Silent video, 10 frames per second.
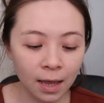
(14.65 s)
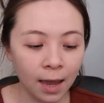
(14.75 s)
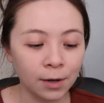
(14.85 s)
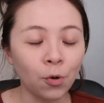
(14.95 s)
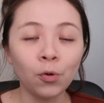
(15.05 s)

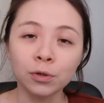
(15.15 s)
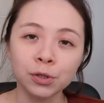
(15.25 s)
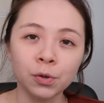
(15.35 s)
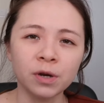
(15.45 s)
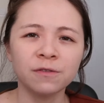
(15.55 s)
and
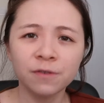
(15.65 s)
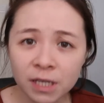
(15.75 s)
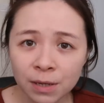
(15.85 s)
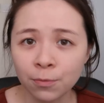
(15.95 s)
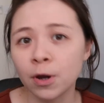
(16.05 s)
also a
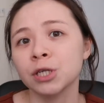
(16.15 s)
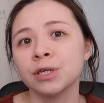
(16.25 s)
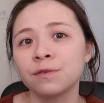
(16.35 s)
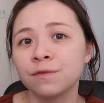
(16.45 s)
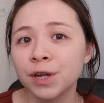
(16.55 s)
first
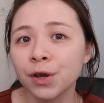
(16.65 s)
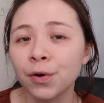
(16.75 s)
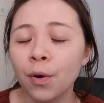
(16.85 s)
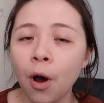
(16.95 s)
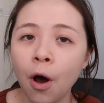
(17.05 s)
impression
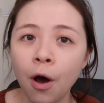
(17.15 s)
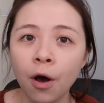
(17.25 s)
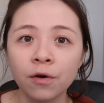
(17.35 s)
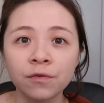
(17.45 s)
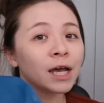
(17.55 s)
video of